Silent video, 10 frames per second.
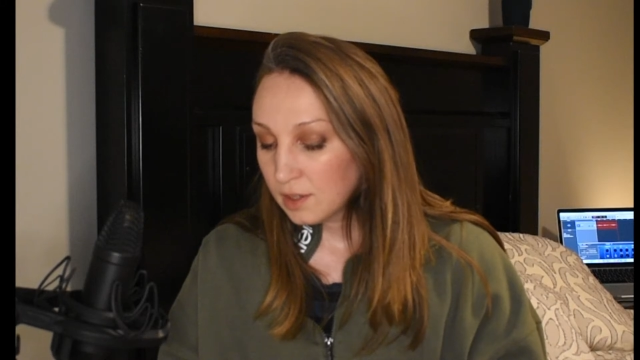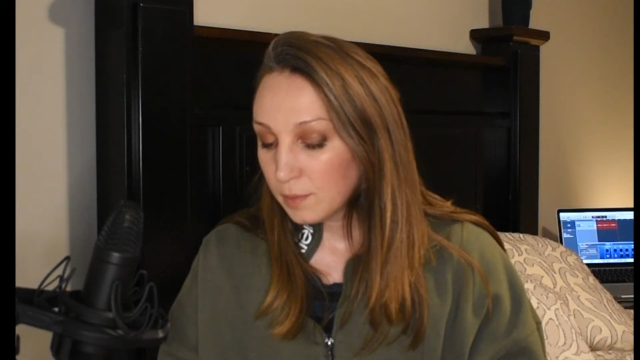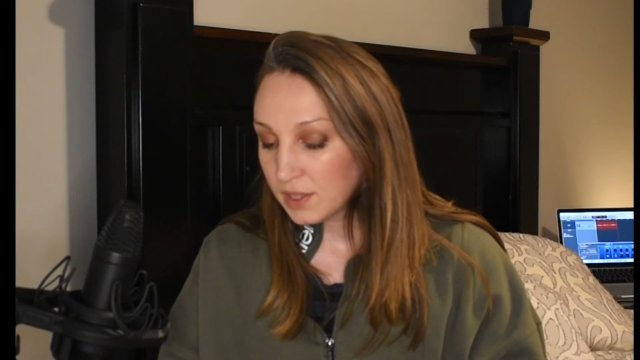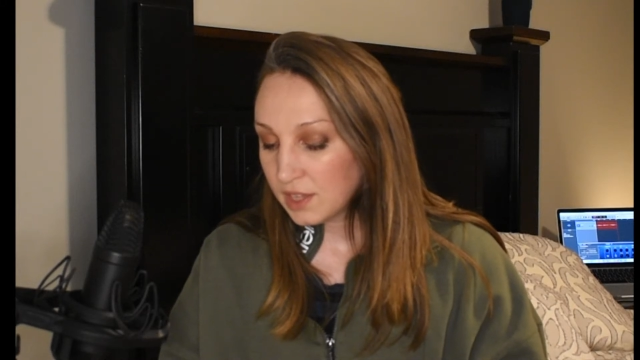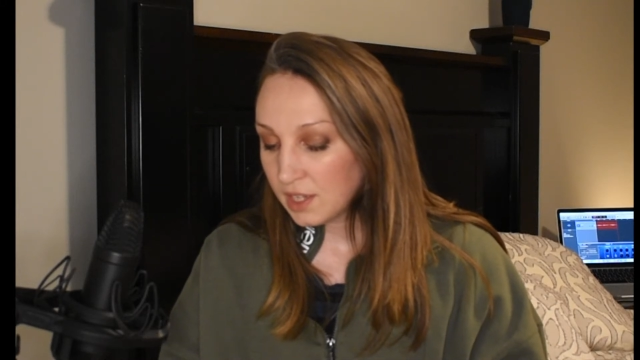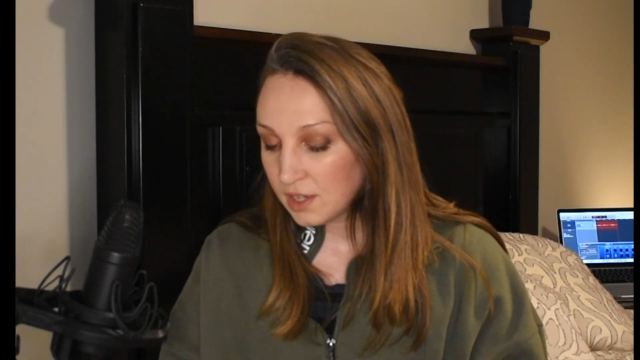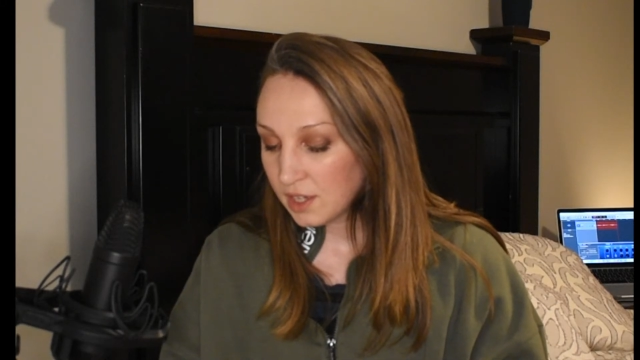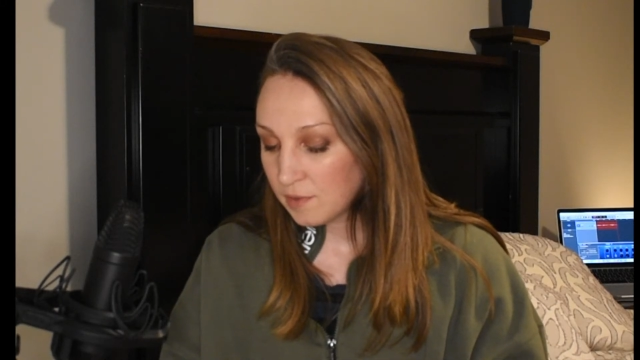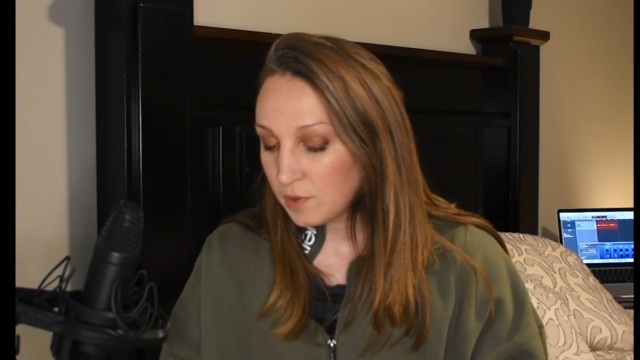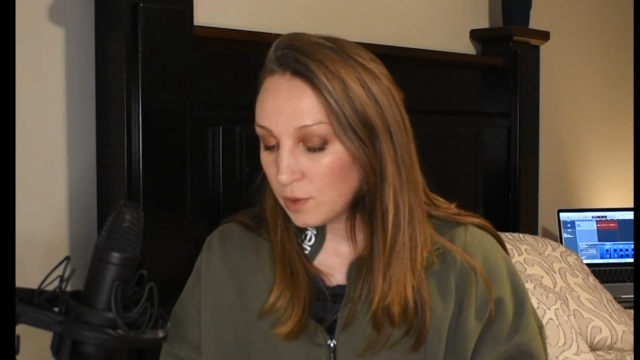But then they
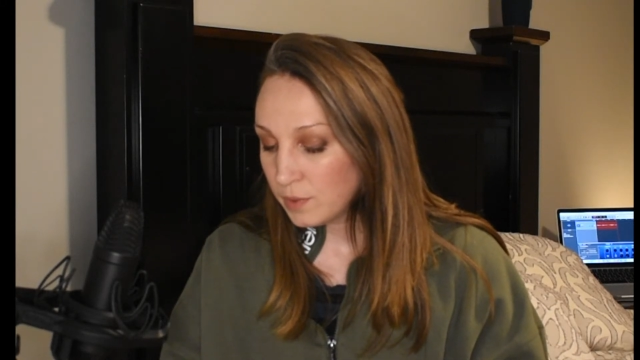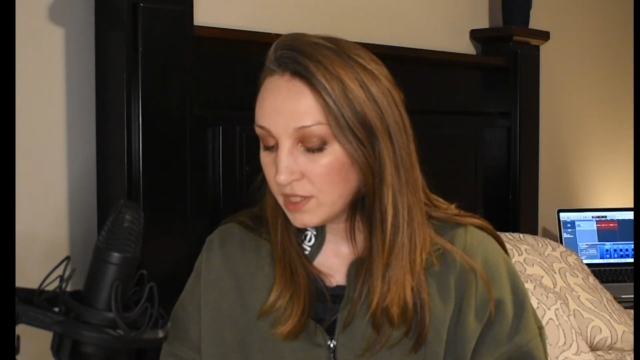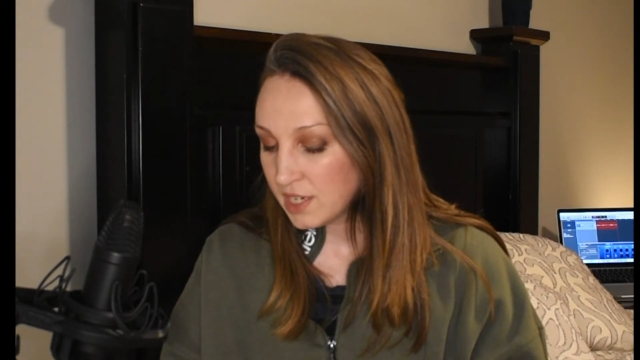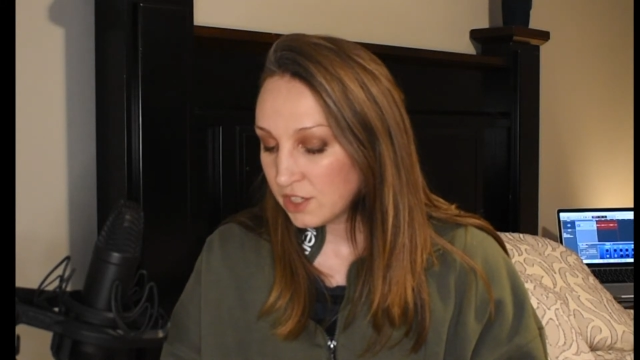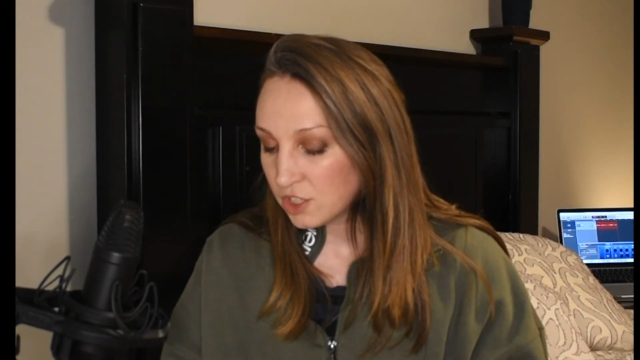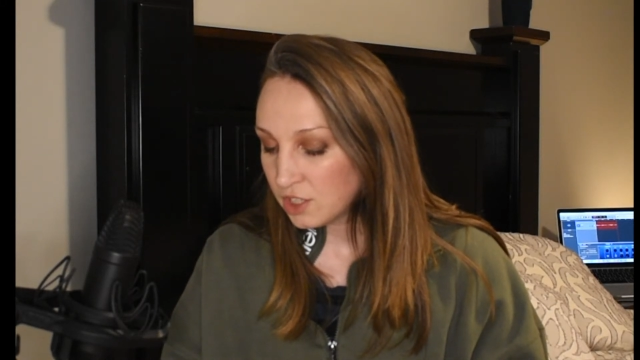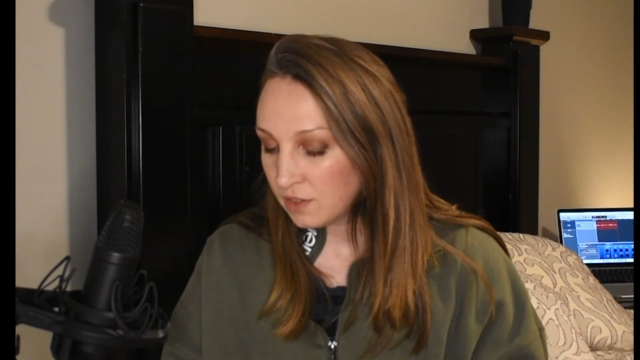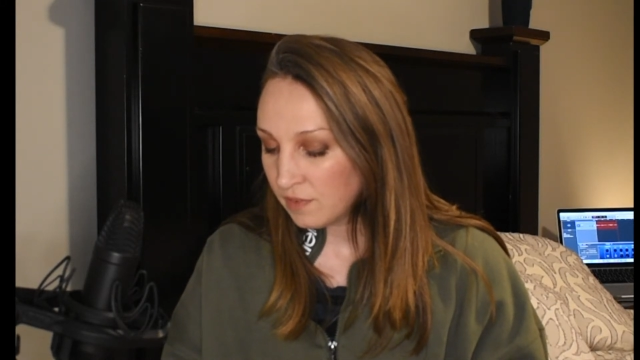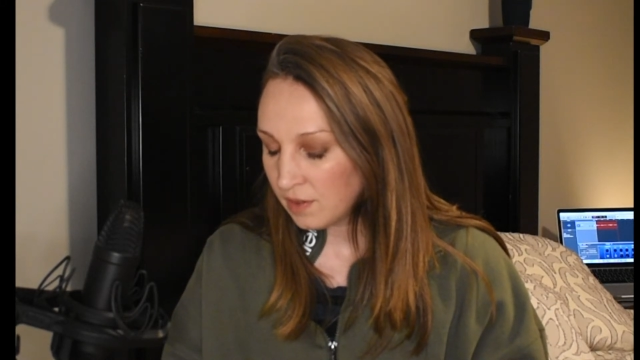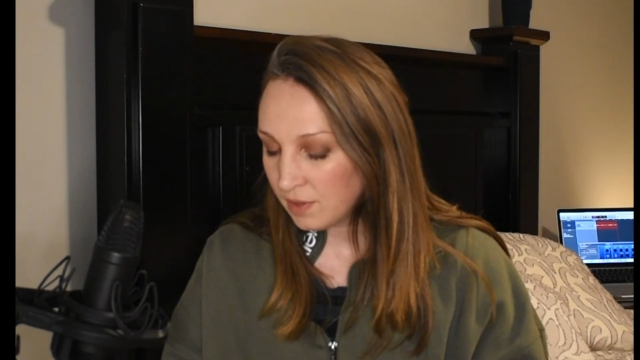have no intention
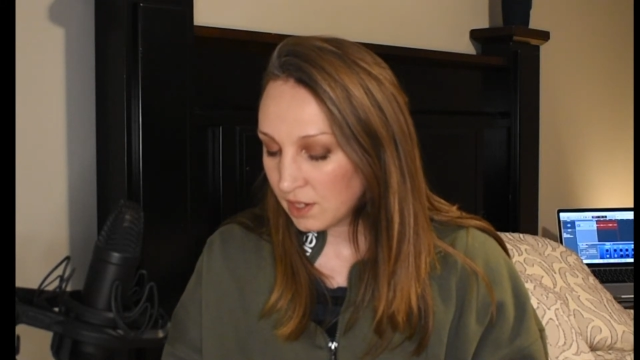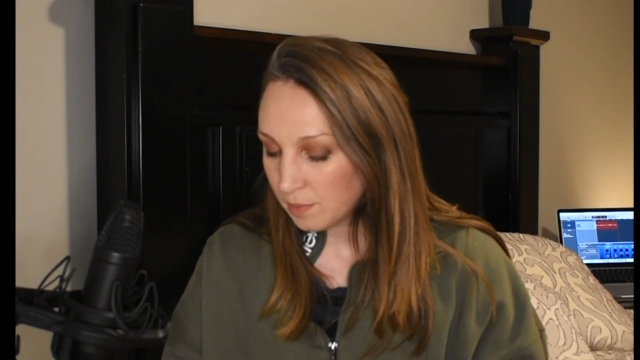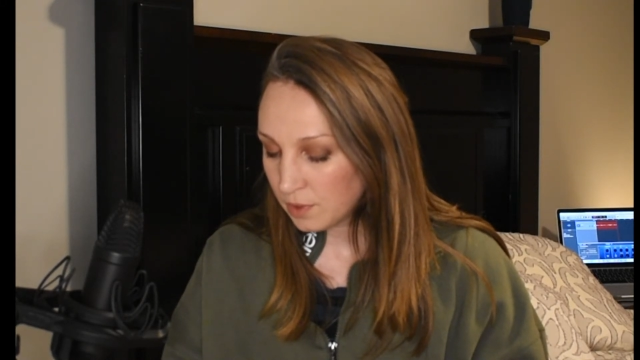of giving up